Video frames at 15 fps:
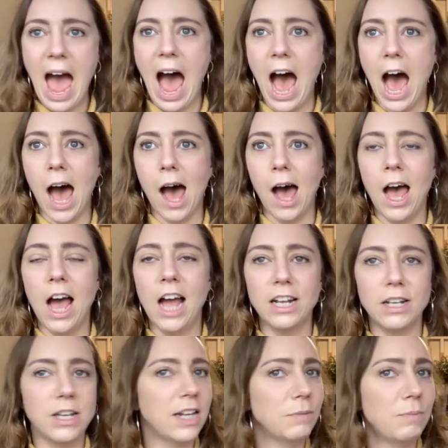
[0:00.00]

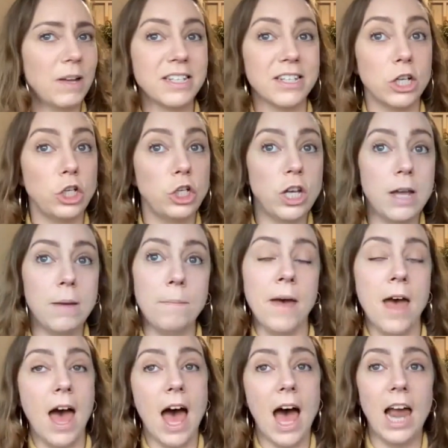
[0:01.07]
It takes place in a gym,
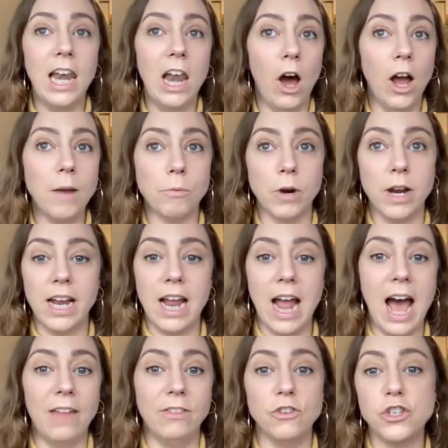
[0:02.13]
a library,
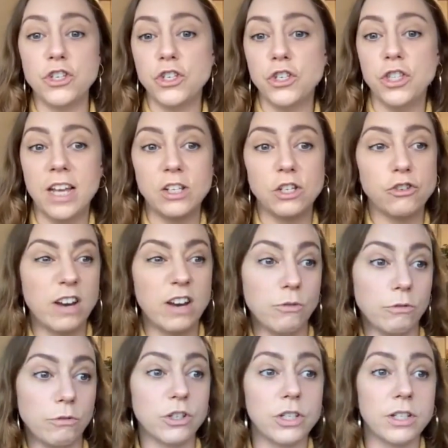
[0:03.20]
and there's
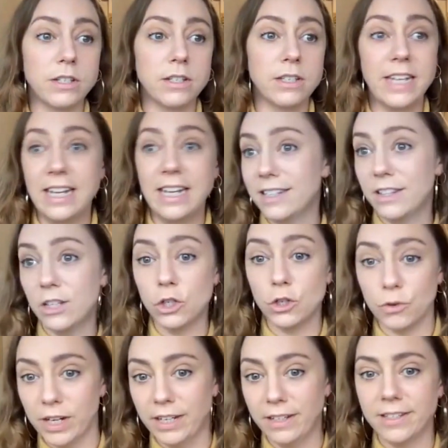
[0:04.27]
general scenes in the
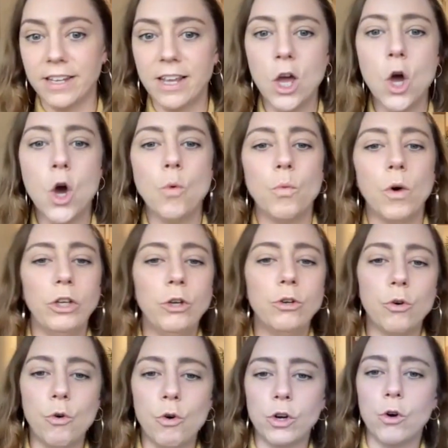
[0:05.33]
streets. Well,
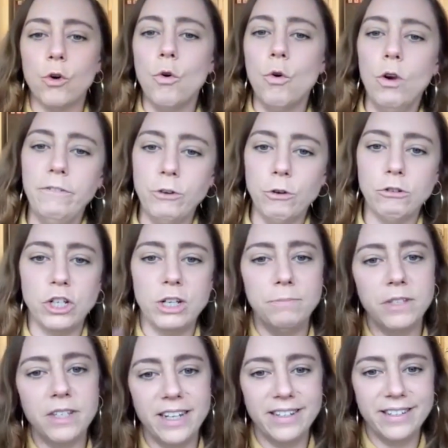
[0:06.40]
you'd order all of your
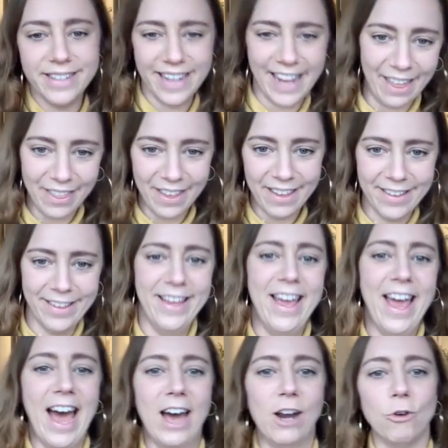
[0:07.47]
gym scenes together
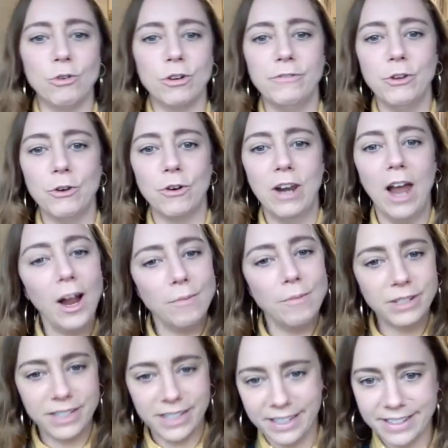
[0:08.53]
and all of your
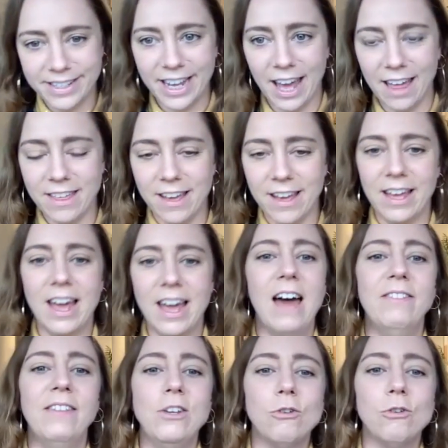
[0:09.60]
library scenes together,
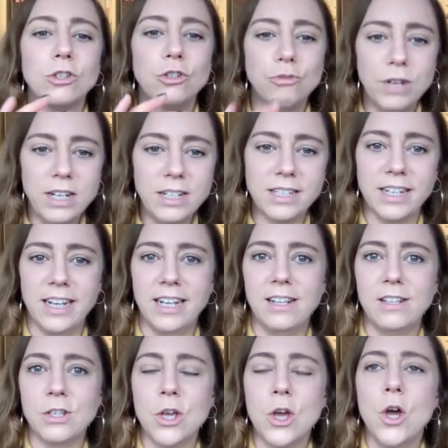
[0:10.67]
and then your street
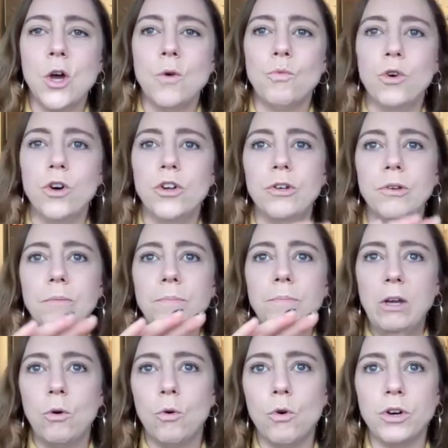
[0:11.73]
scenes would
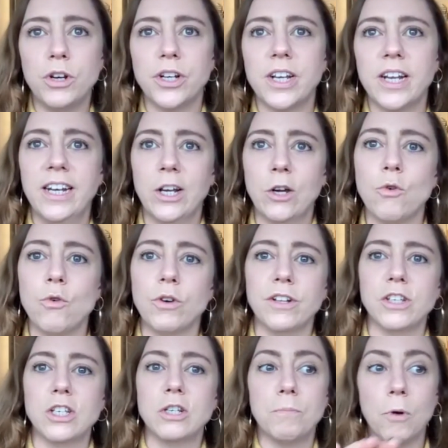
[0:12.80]
be ordered in
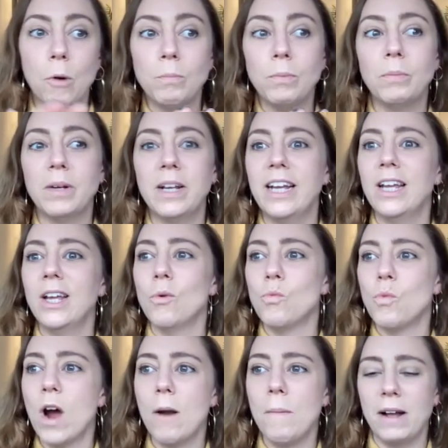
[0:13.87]
accordance to probably
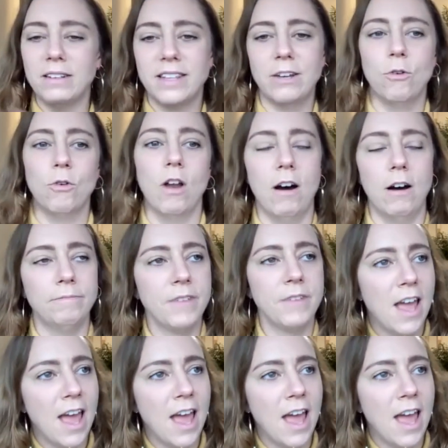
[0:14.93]
whereabouts they all are.